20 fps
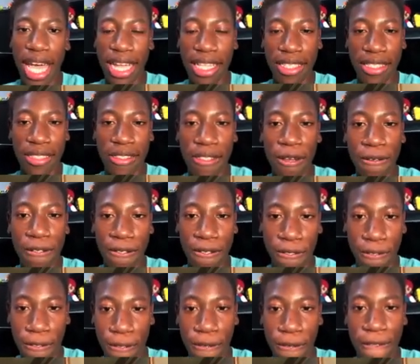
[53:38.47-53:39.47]
knows the
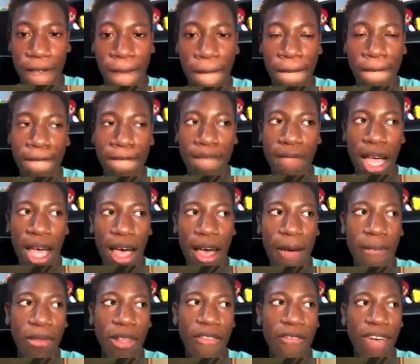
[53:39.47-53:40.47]
truth.
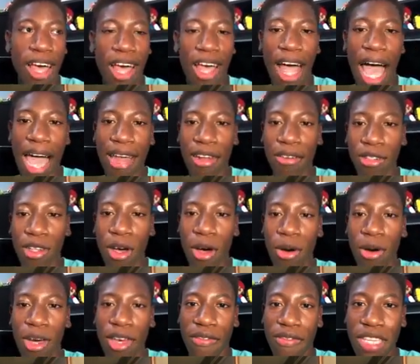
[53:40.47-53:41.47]
Lavelle, I don't know
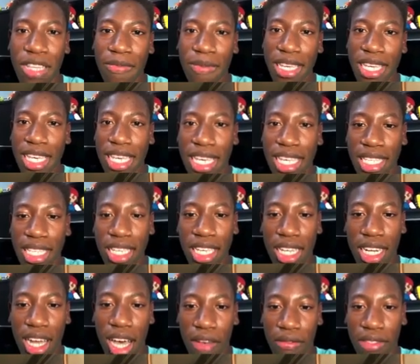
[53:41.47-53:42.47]
if he'd be easy
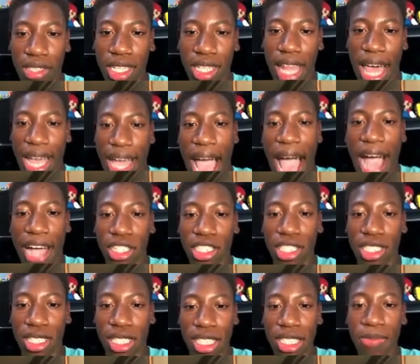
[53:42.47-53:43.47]
enough to like
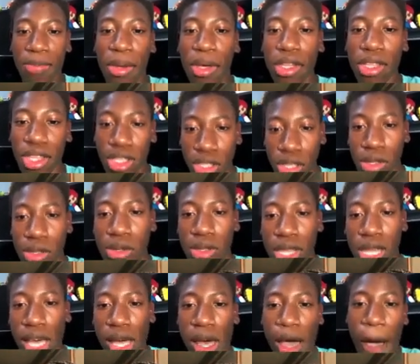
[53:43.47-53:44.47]
actually spill the truth,
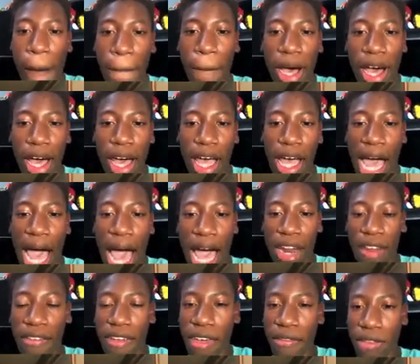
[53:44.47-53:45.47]
but out
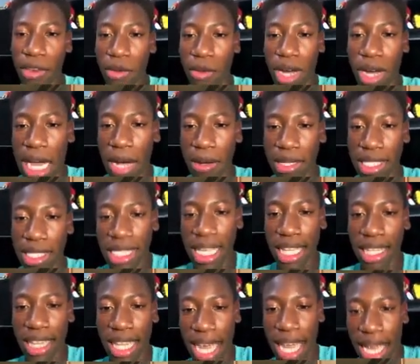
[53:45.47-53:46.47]
of everyone, I would say
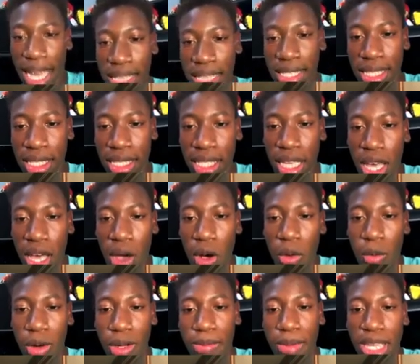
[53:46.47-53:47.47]
Lance
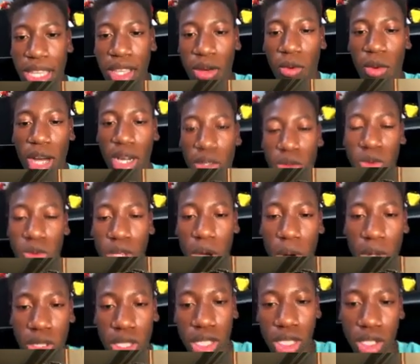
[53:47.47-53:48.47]
would be the one who
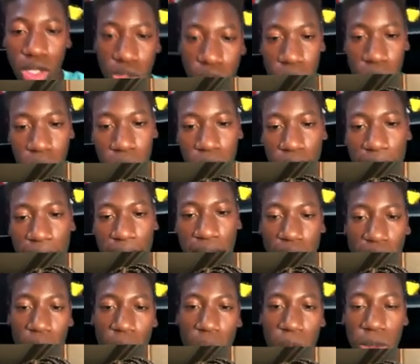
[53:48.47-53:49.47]
knows the truth and
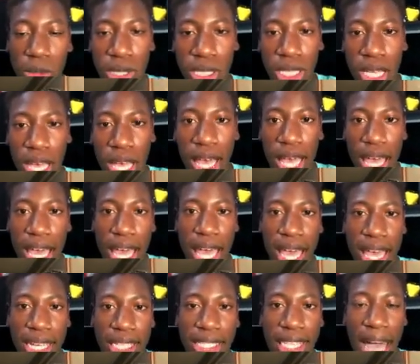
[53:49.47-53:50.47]
knows
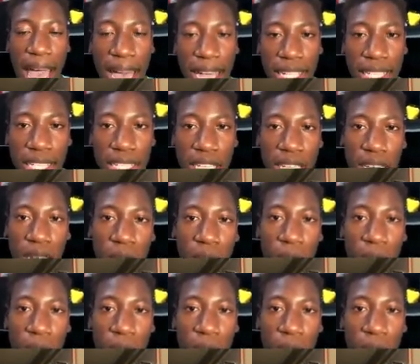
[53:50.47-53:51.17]
exactly